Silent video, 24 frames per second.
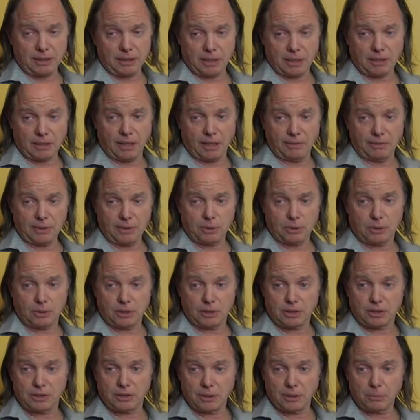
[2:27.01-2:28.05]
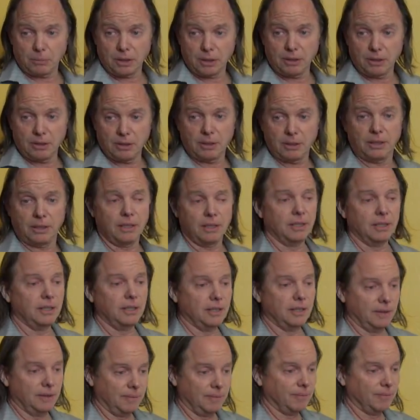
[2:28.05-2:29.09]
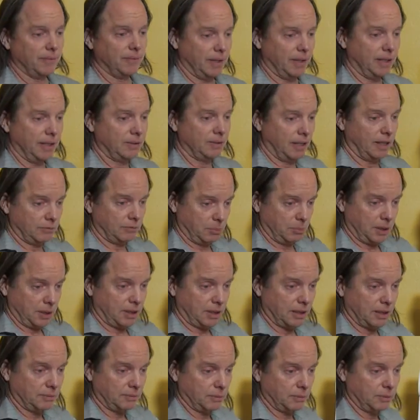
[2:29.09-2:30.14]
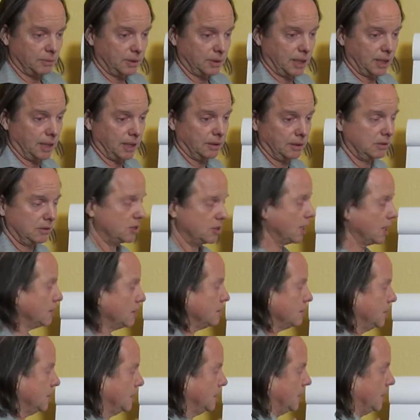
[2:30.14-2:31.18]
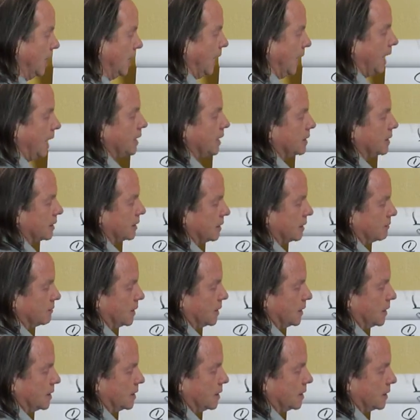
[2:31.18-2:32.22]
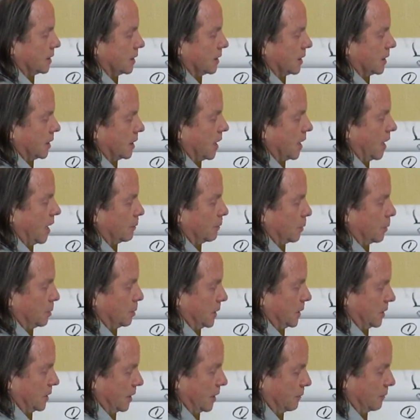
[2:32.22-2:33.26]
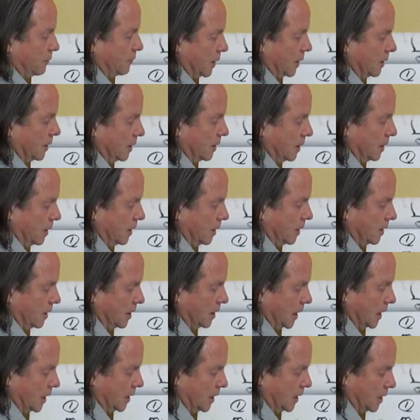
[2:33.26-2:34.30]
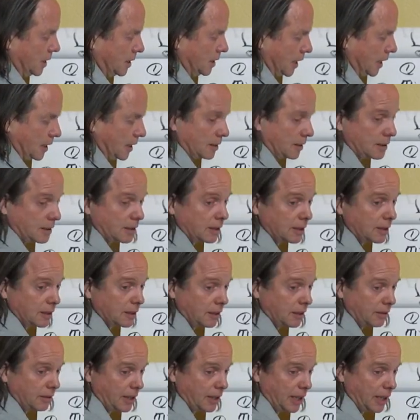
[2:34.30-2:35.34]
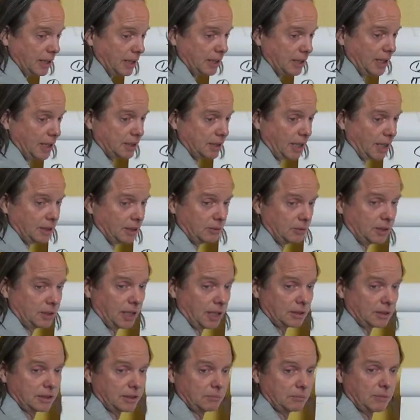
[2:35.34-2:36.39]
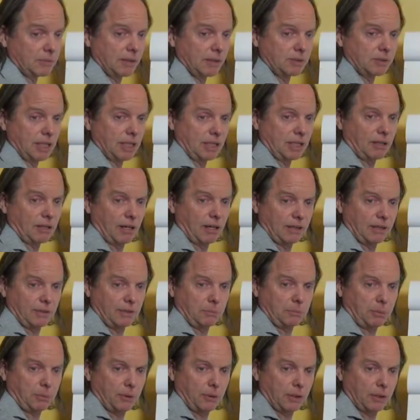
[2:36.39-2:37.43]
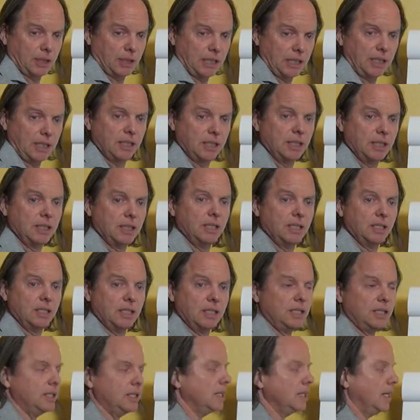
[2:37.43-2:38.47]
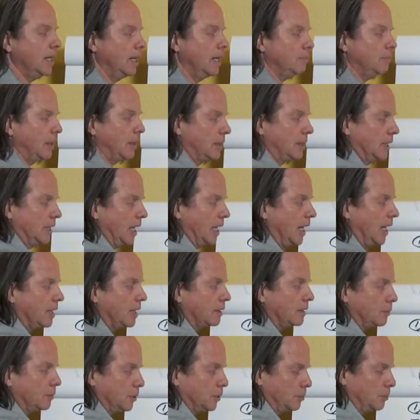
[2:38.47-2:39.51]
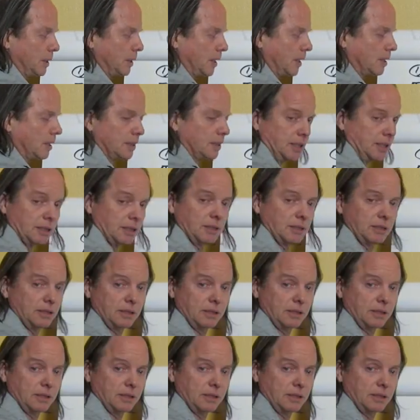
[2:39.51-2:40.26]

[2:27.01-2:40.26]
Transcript: The carvings will look similar, and you have to be careful with that. Generally, the angle of this nga will be different than this angle, okay? And that's how you tell. Sometimes they carve it poorly, but the angle will be clear.